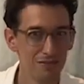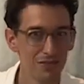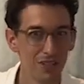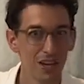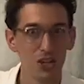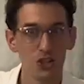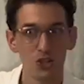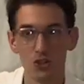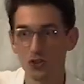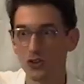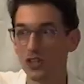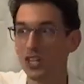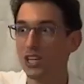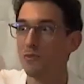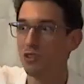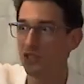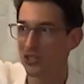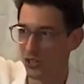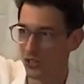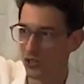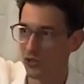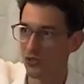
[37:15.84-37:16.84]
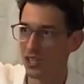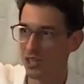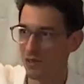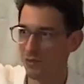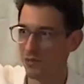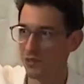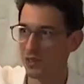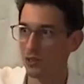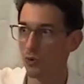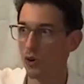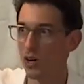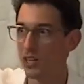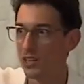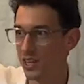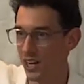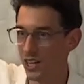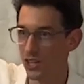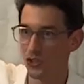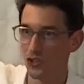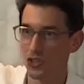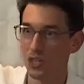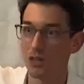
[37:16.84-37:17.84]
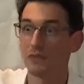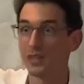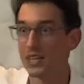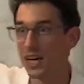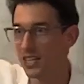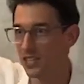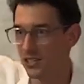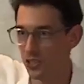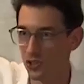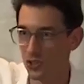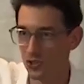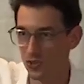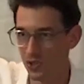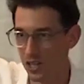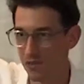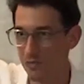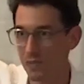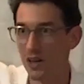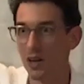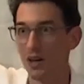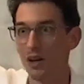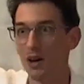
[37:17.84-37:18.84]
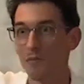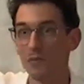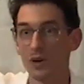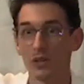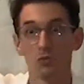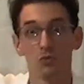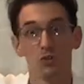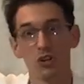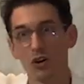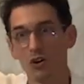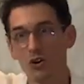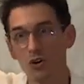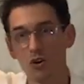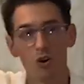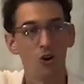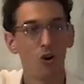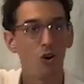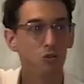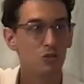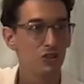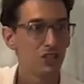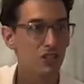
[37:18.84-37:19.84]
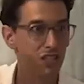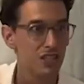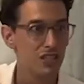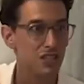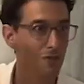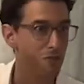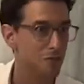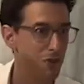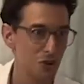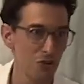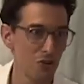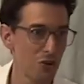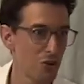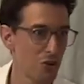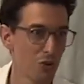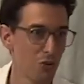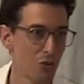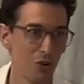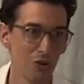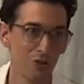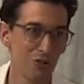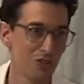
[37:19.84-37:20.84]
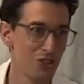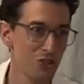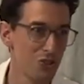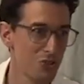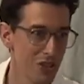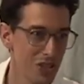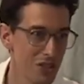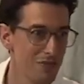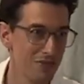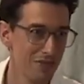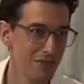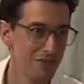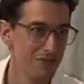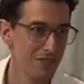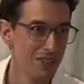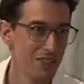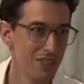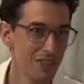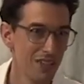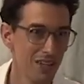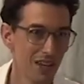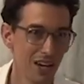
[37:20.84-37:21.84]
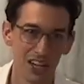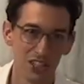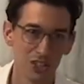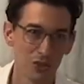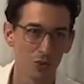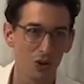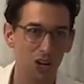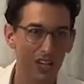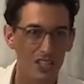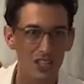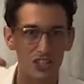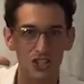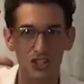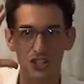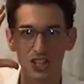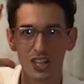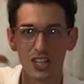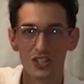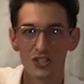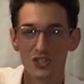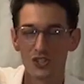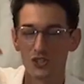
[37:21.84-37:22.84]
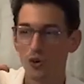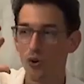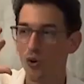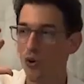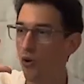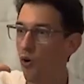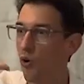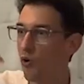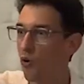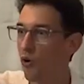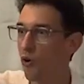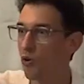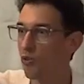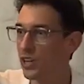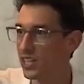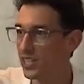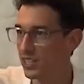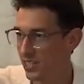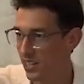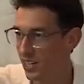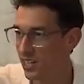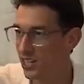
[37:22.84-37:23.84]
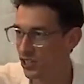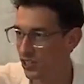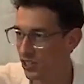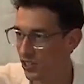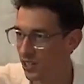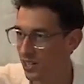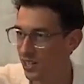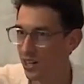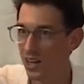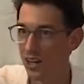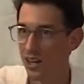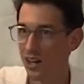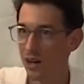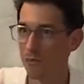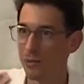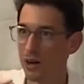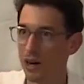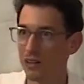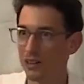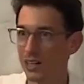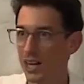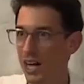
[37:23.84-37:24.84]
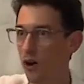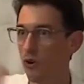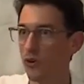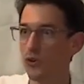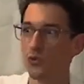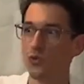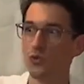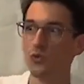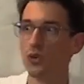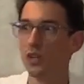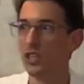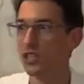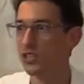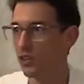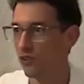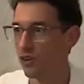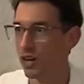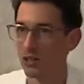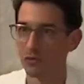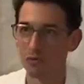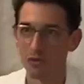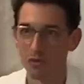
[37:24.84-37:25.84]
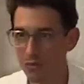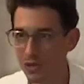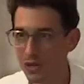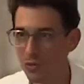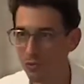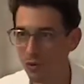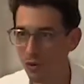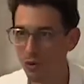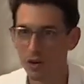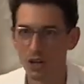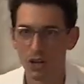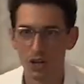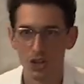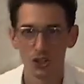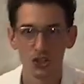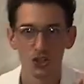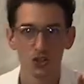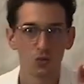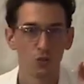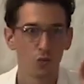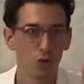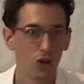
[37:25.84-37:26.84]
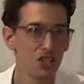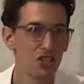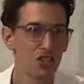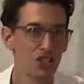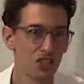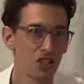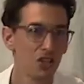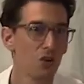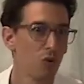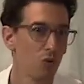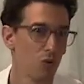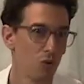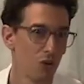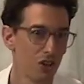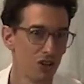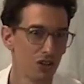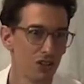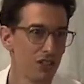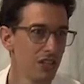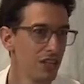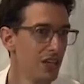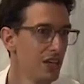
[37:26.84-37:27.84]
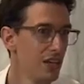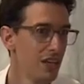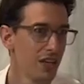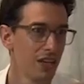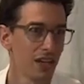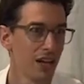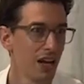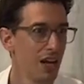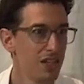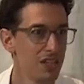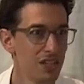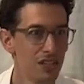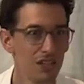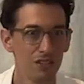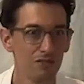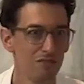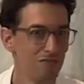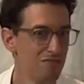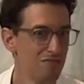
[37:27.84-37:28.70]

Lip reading: A dream is a dream. The one that I dream, that's a dream. But we don't call this empirical world a dream. Otherwise, it changes your whole orientation about how you interact with people. Just one single word can